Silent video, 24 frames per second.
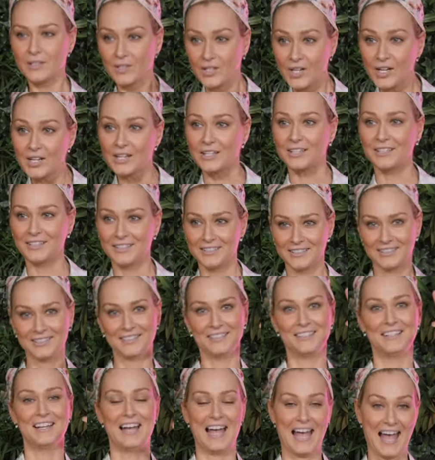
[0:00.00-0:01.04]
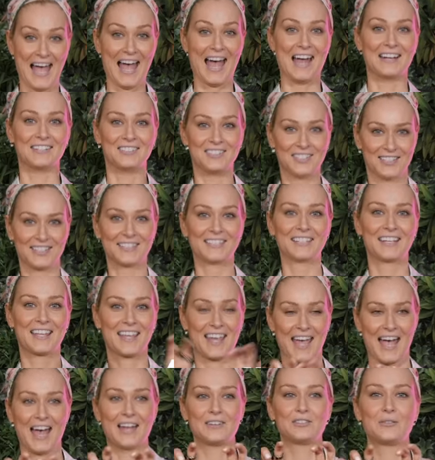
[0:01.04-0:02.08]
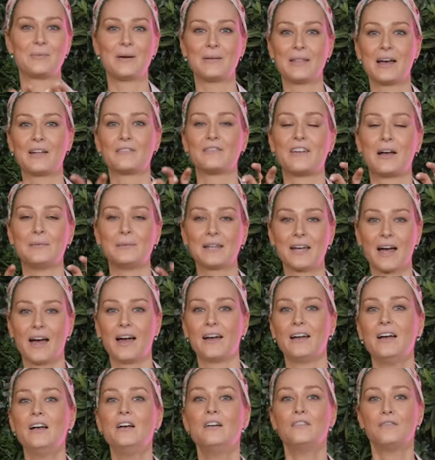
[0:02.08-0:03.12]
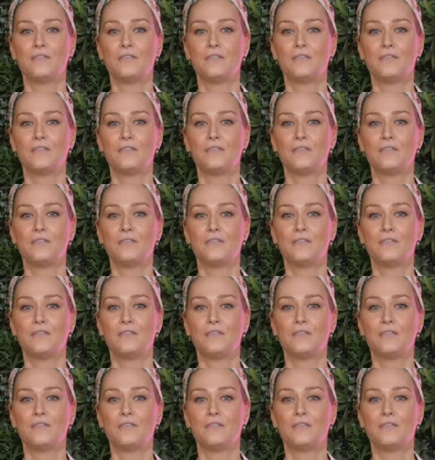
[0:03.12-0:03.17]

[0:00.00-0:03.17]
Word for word: Cuh. At. Cat. Do you remember that on Family Guy?